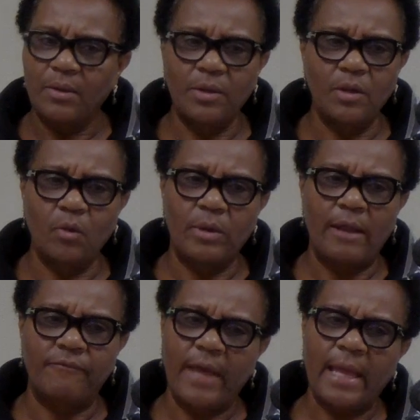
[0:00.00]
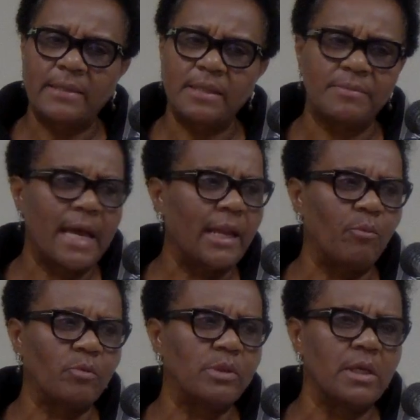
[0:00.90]
you know, that van
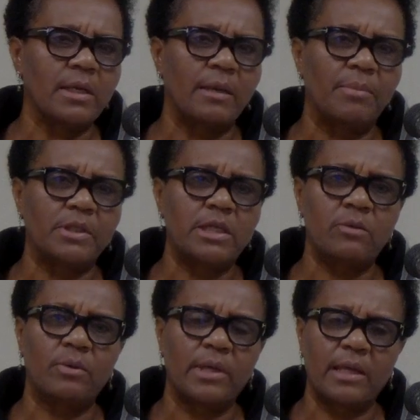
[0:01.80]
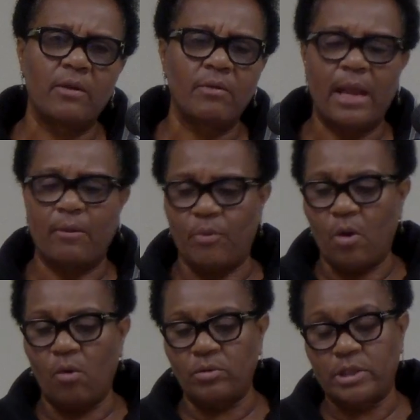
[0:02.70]
sometimes it was looking, but she would get on that
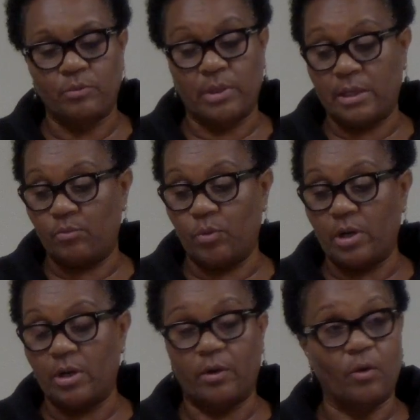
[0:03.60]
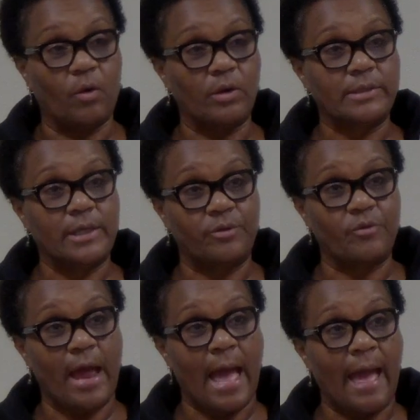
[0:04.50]
road, she would get one of her daughters to
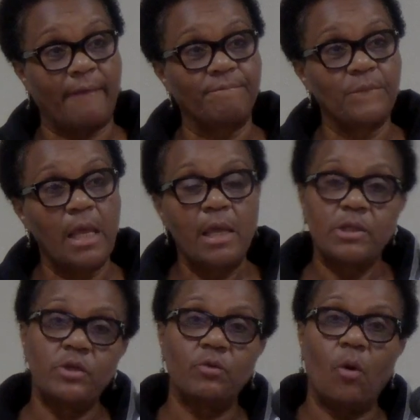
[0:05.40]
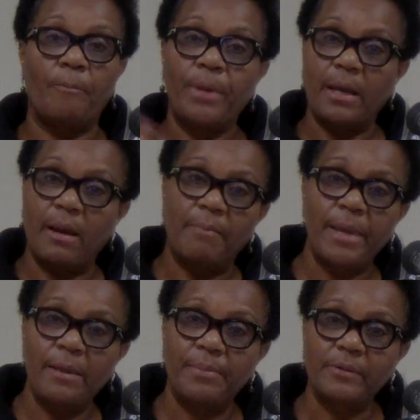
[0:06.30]
drive. She would go pick up
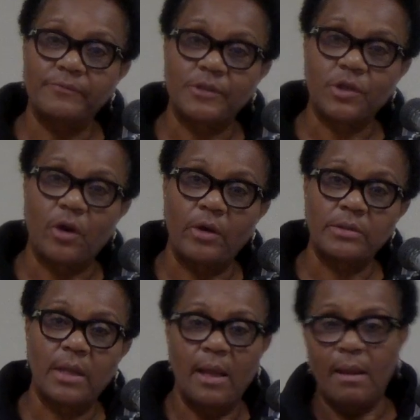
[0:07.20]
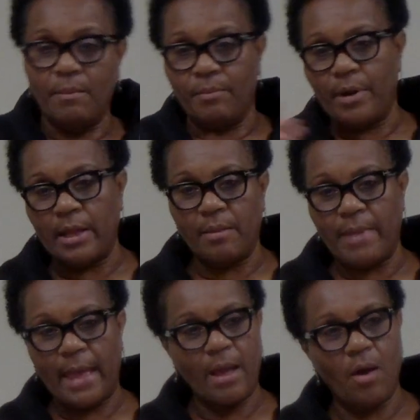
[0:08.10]
people for church, bring them
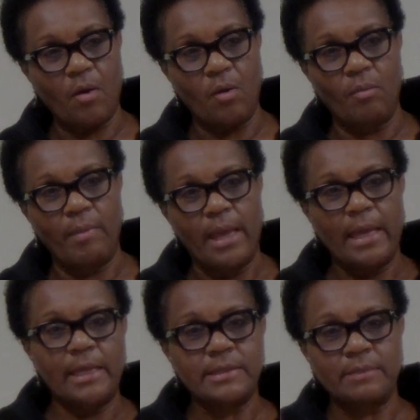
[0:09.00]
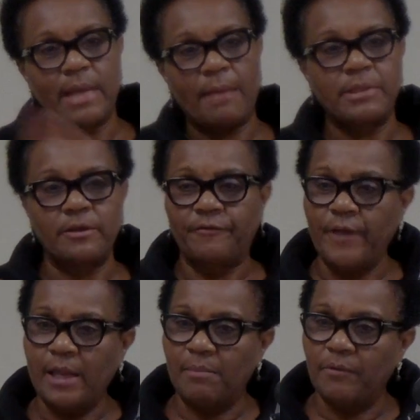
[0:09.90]
back home, and then sometimes she'll
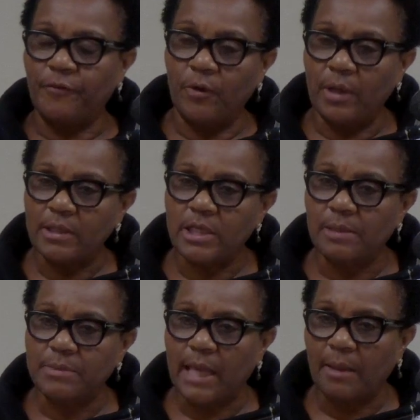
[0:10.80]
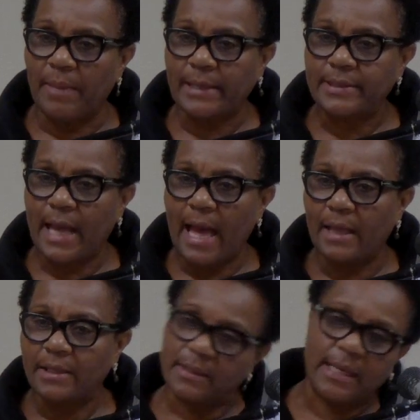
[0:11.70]
feed them before she even take them back
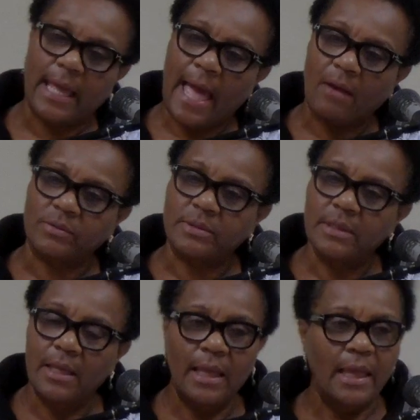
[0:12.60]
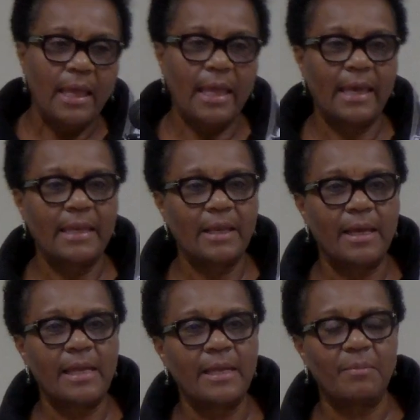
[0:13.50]
to, to their house. And, uh,
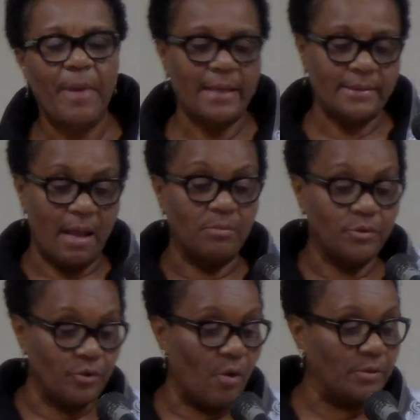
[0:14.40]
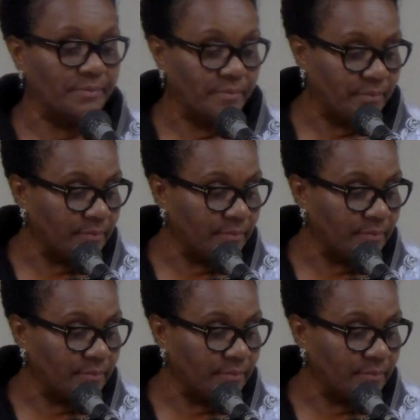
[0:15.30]
and the Pastor Armstrong,